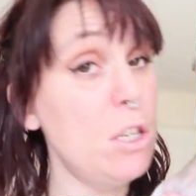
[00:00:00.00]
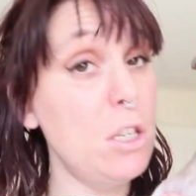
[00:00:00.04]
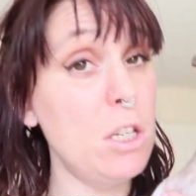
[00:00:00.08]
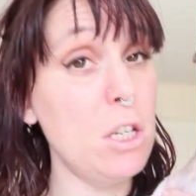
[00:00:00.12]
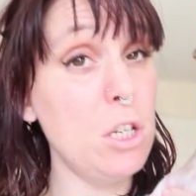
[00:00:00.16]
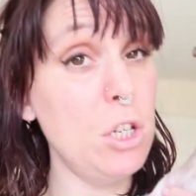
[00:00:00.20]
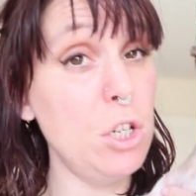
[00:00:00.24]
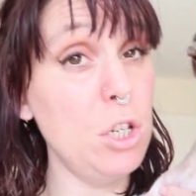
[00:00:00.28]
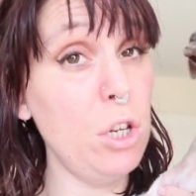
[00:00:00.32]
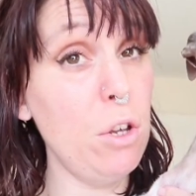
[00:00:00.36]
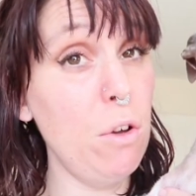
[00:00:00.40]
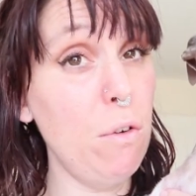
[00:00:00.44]

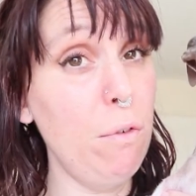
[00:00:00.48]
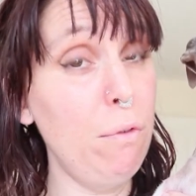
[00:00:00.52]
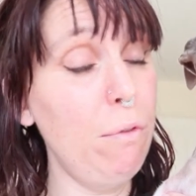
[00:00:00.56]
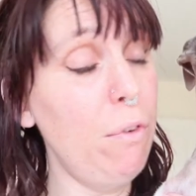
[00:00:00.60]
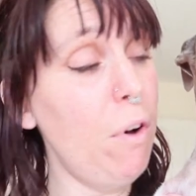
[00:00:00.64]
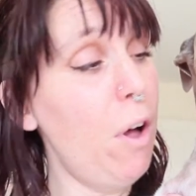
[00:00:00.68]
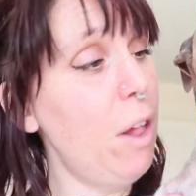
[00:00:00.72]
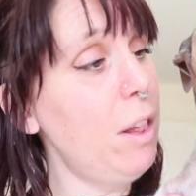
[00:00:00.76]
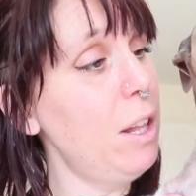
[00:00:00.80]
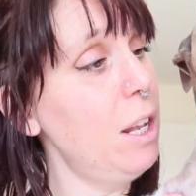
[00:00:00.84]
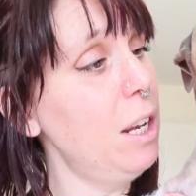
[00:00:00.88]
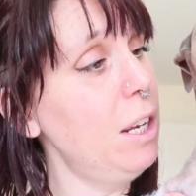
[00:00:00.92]
Did you
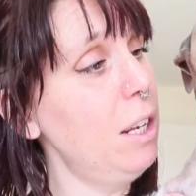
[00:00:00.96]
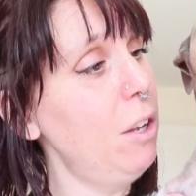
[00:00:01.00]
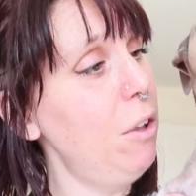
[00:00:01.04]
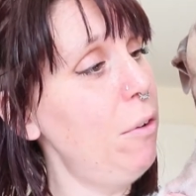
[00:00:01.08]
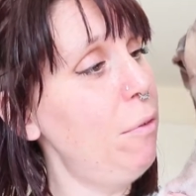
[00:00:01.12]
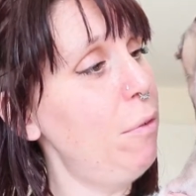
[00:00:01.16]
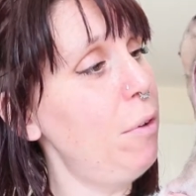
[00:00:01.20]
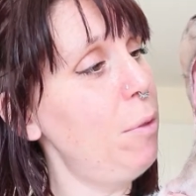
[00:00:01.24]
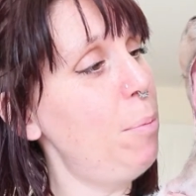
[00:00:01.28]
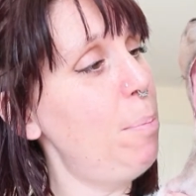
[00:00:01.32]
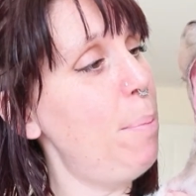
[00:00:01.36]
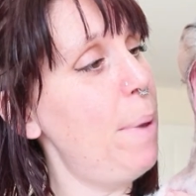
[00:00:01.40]
fall in
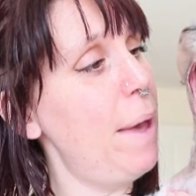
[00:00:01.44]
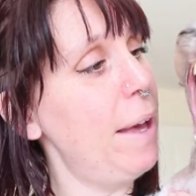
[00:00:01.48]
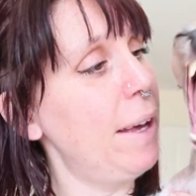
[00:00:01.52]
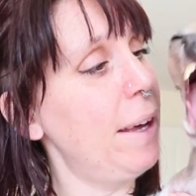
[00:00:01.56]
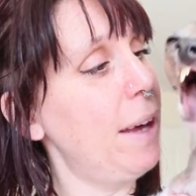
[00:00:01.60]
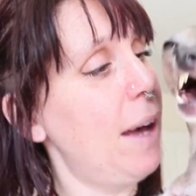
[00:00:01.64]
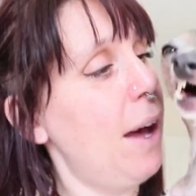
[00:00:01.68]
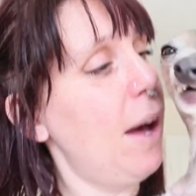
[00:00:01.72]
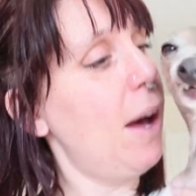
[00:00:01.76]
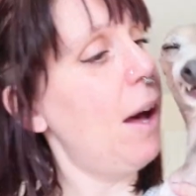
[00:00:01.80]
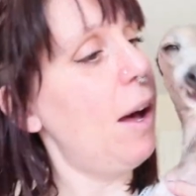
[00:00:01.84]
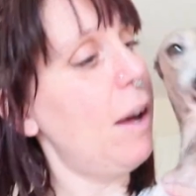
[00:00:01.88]
love with
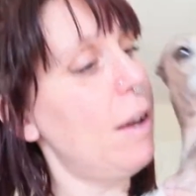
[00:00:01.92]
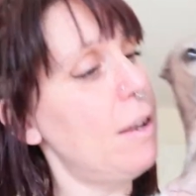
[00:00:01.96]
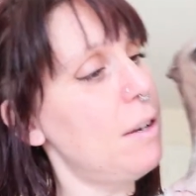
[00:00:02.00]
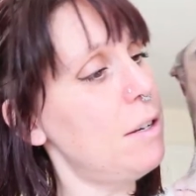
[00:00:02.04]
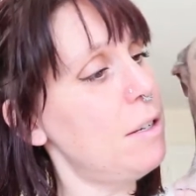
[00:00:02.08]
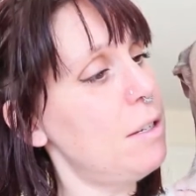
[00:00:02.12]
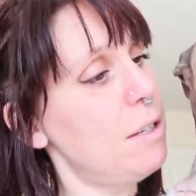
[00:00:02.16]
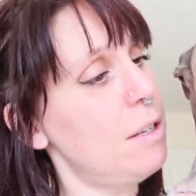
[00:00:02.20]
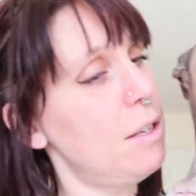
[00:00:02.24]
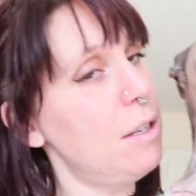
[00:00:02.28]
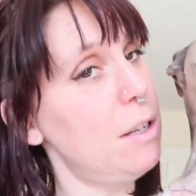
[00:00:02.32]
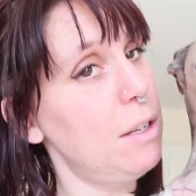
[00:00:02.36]

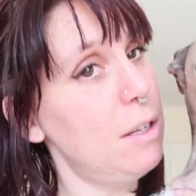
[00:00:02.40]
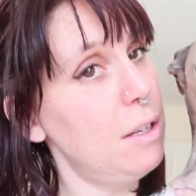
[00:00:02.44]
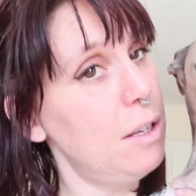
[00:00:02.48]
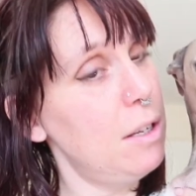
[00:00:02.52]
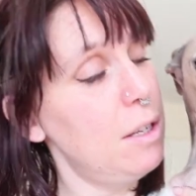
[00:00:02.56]
Picard?